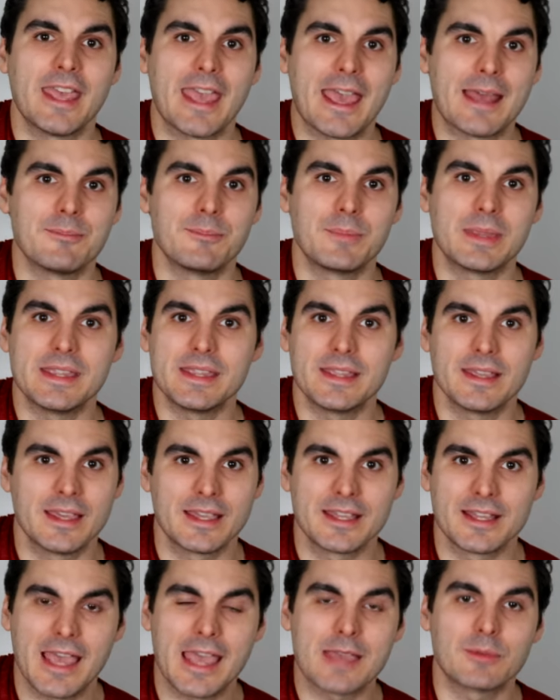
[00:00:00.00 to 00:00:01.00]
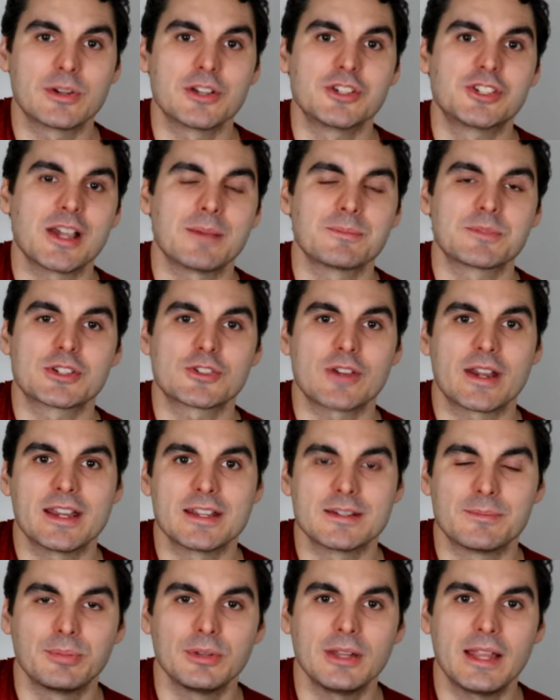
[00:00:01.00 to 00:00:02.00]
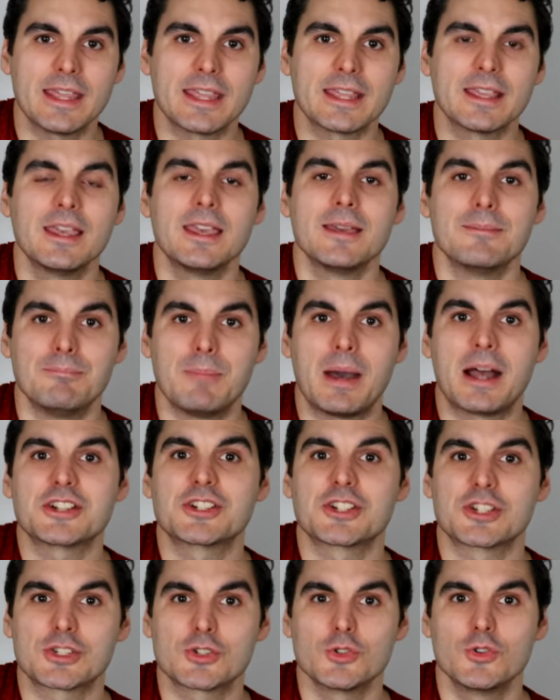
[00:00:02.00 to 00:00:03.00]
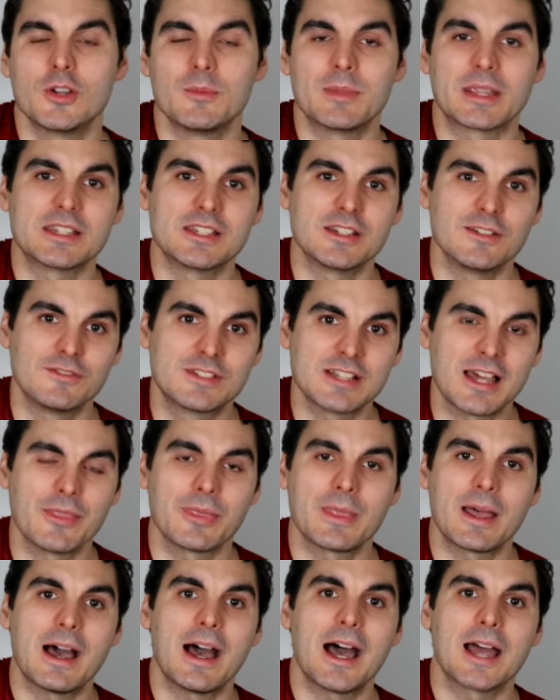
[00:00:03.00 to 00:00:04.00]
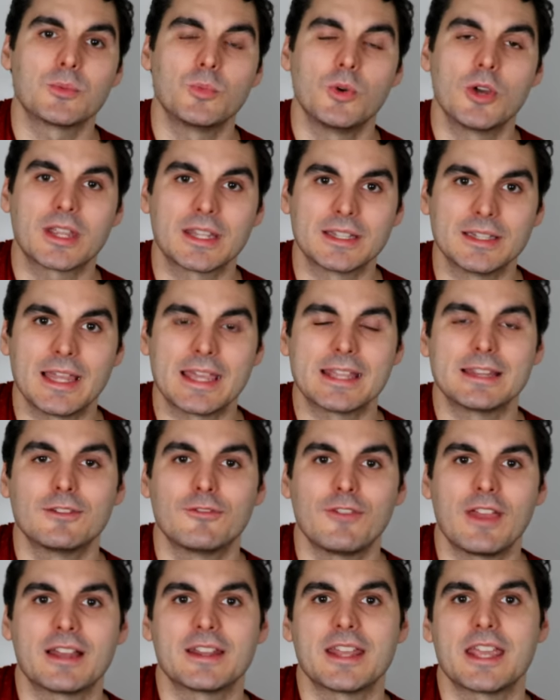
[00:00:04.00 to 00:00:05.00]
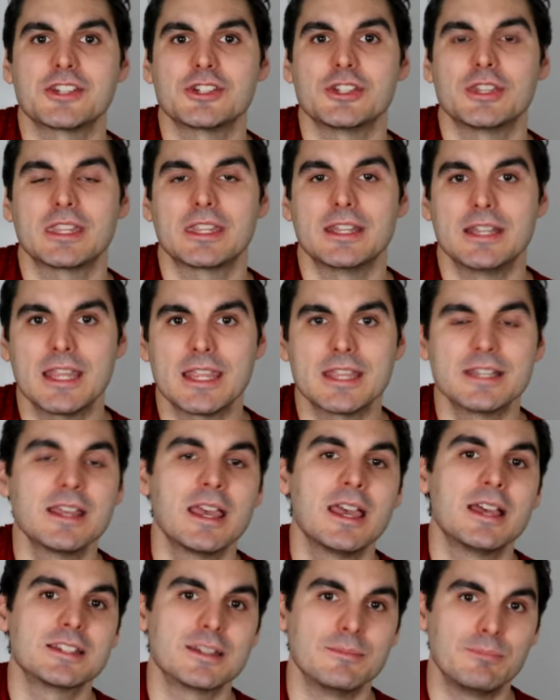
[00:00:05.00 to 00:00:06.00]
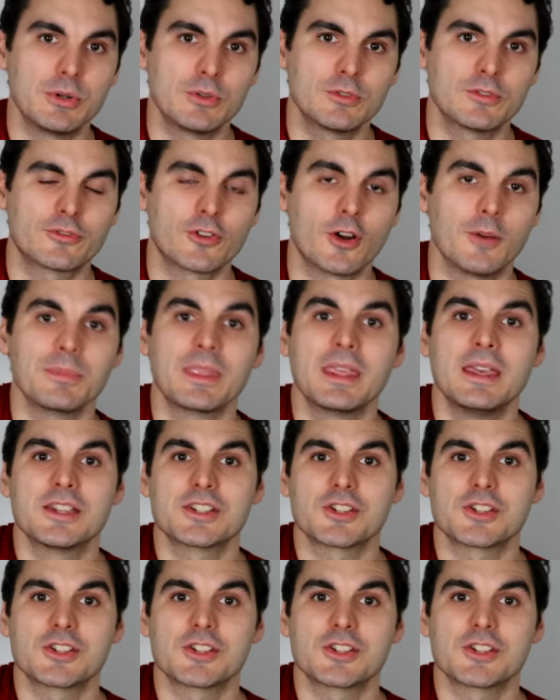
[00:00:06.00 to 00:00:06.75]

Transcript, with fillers: and be able to jump straight into playing much sooner because you've done the hard work and laid the foundation that you need to build from.